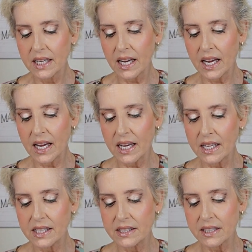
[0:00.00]

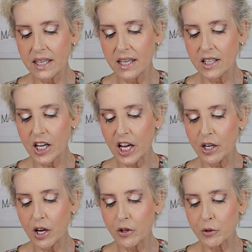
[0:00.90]
and
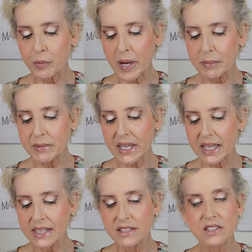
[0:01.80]
other peptides,